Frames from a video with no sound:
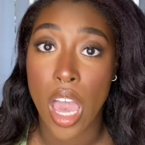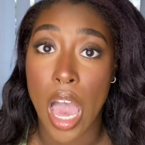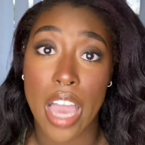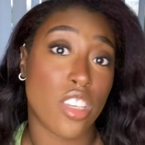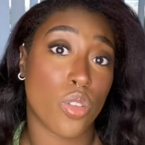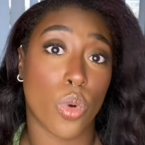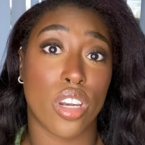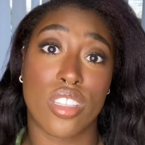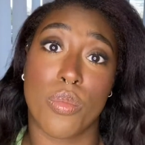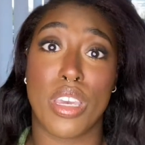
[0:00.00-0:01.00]
I just
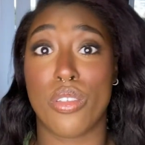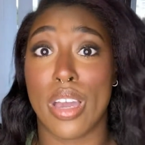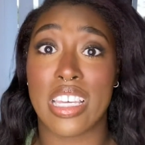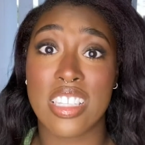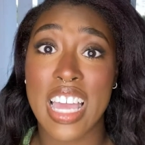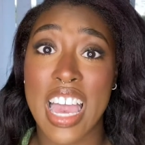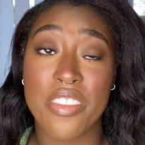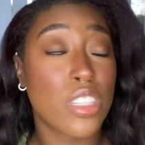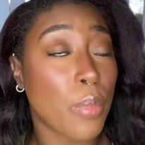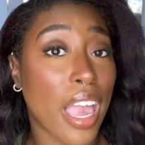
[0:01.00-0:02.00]
wanted to make you guys laugh,
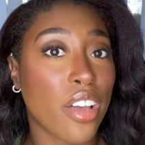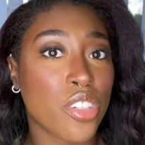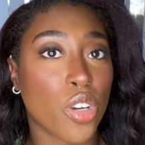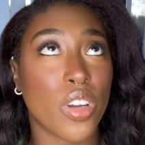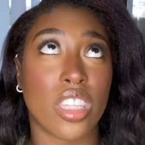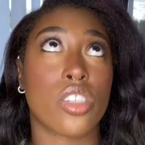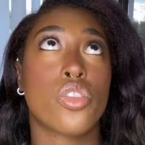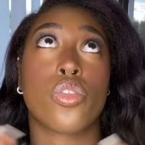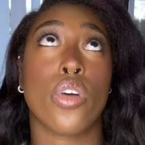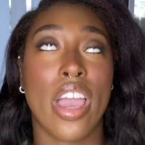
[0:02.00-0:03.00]
smile during this
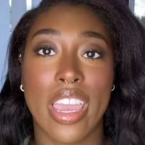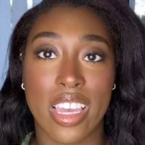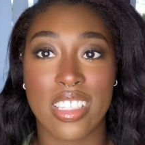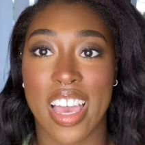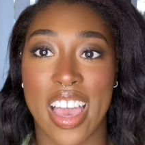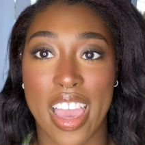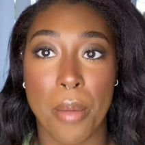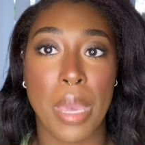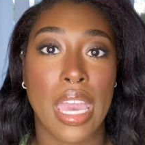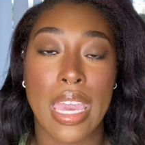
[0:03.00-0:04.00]
trying
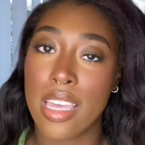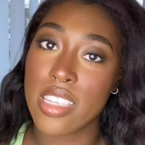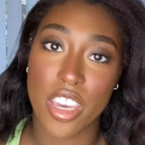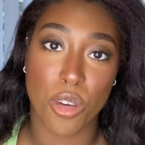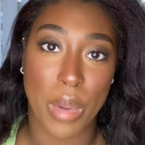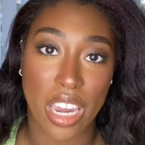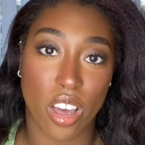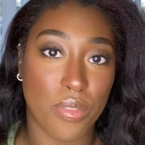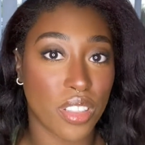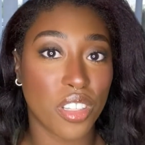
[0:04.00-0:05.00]
time, and take your mind
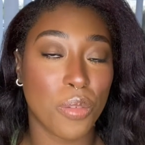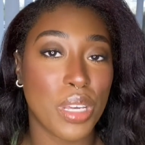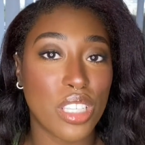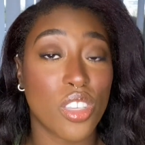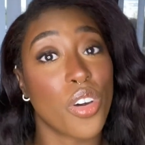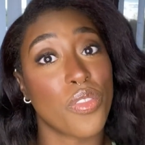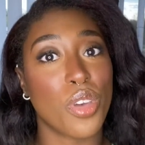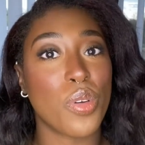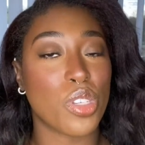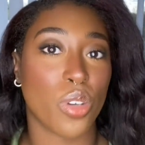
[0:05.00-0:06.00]
off a little bit. So if
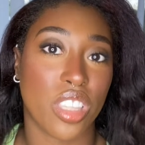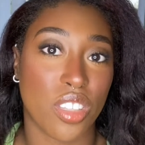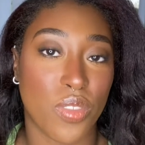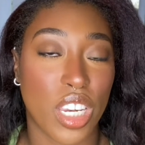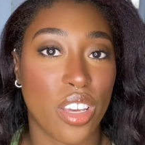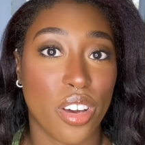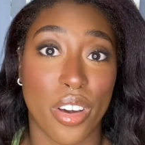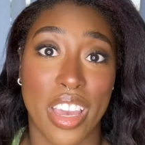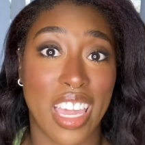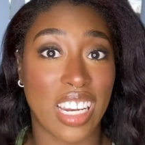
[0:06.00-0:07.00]
you enjoyed this video, go
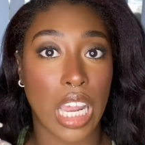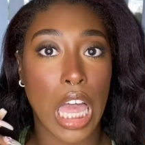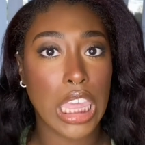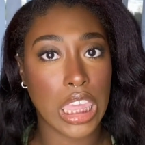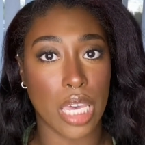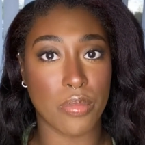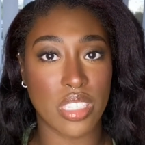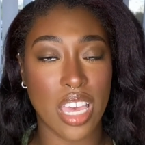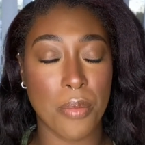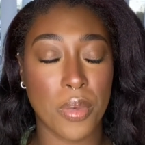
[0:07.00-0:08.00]
ahead and thumbs
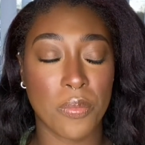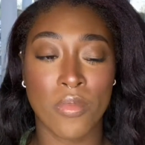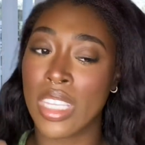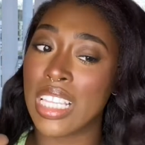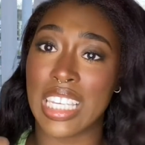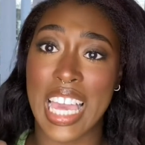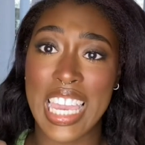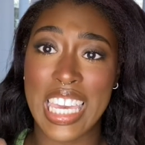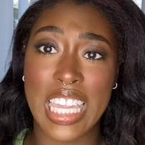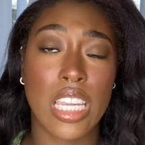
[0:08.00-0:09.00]
up,
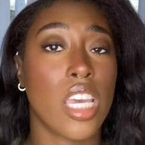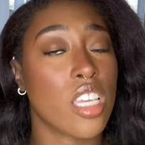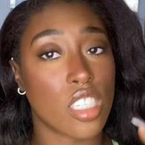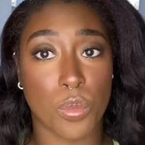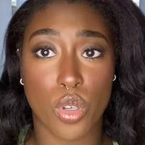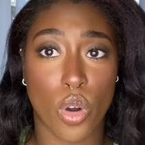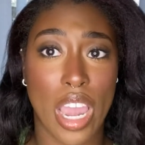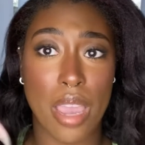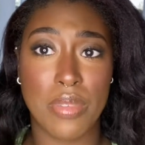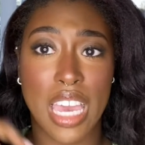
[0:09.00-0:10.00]
like it,
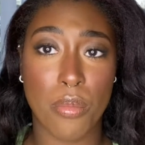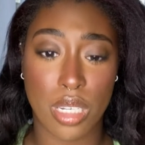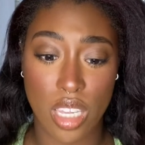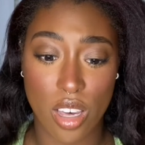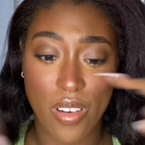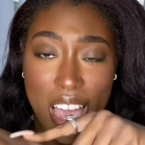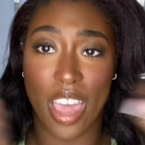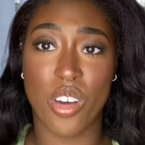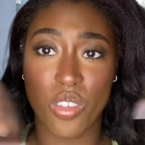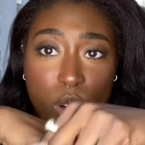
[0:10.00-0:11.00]
subscribe down below. I
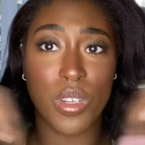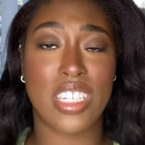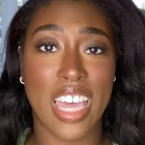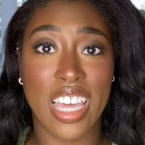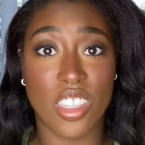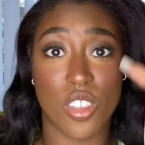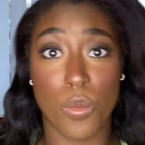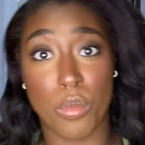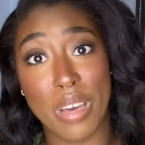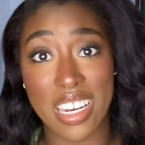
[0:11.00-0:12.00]
don't know which side the
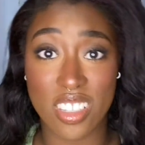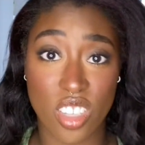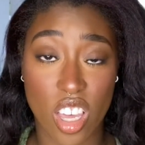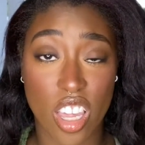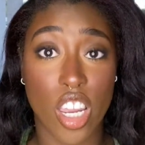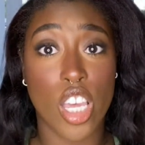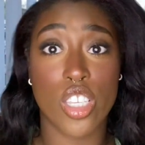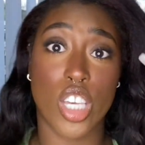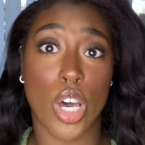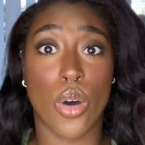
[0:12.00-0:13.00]
stupid button is on,
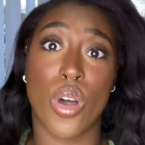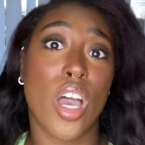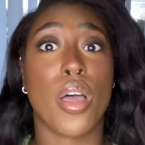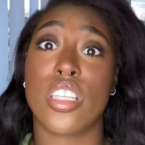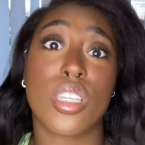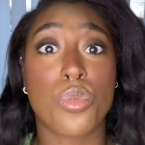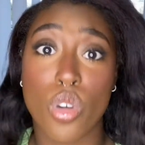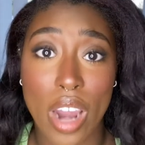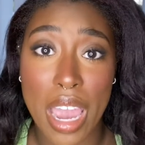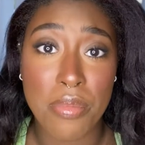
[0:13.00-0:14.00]
so
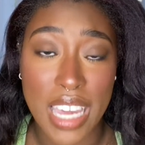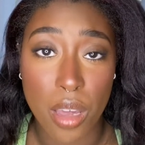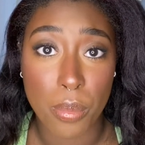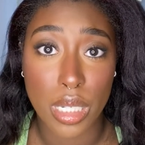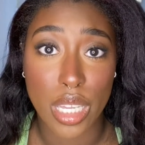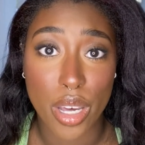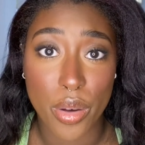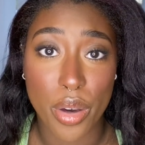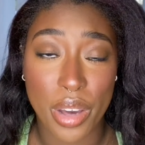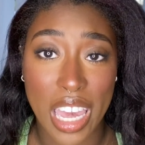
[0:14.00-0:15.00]
subscribe down
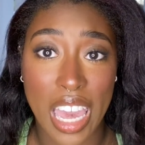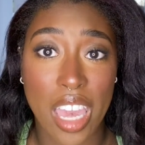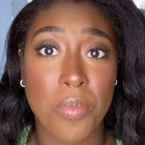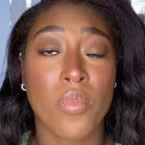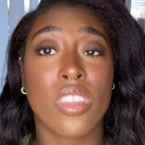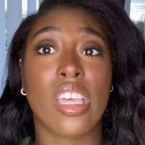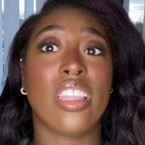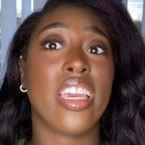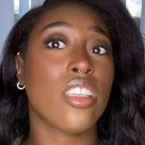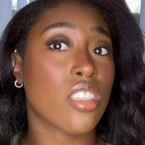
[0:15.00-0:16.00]
below, okay? The
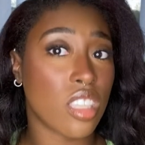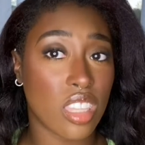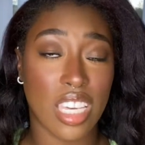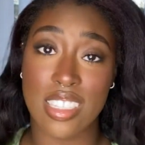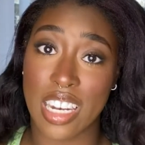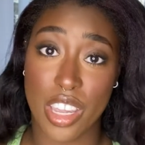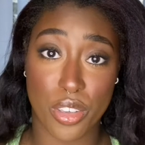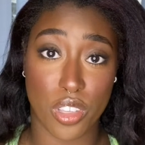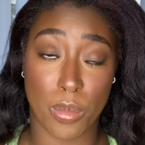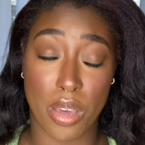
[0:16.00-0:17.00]
links to the things that I
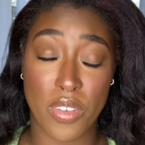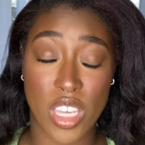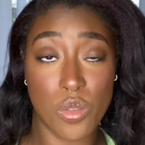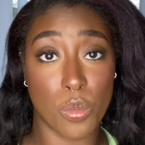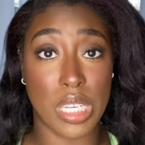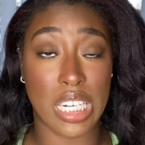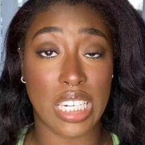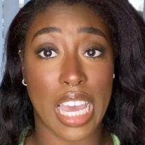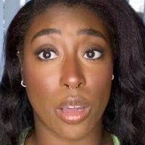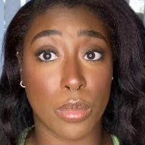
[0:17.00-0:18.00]
use on my face will be
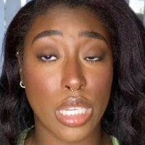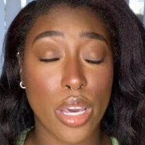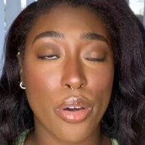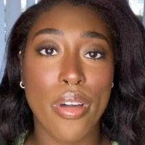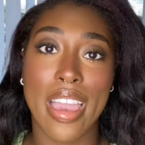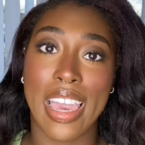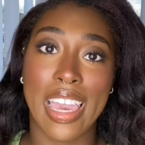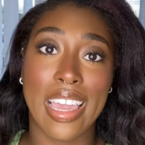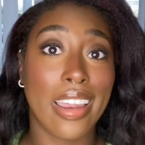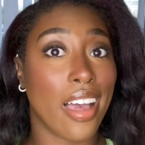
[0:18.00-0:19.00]
down below,
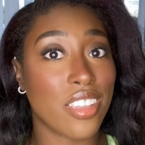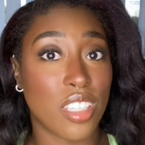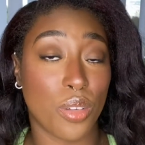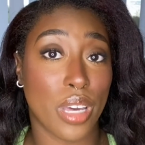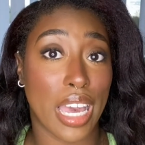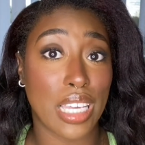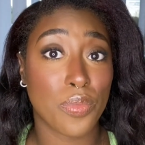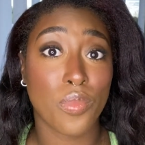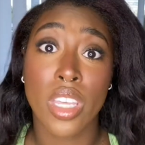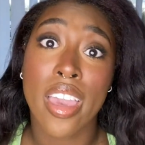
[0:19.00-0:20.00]
and I'll see you guys
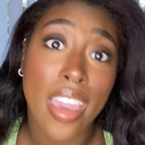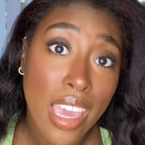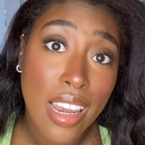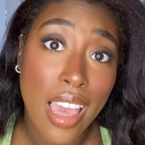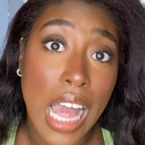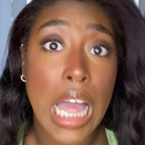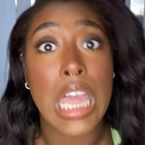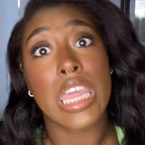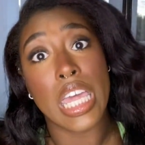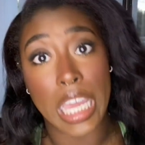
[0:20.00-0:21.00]
in
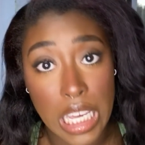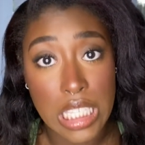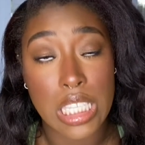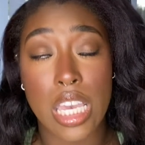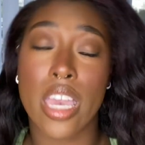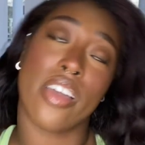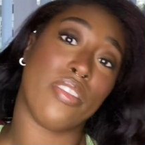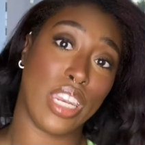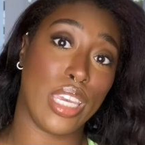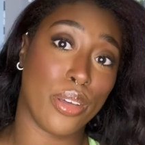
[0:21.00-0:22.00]
the next
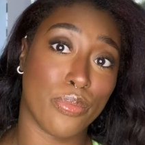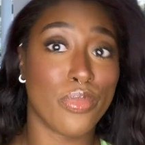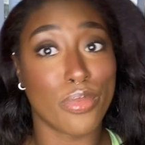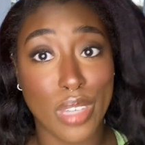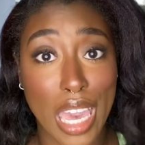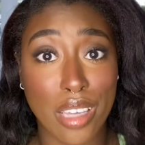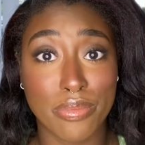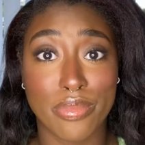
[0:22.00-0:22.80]
video, okay?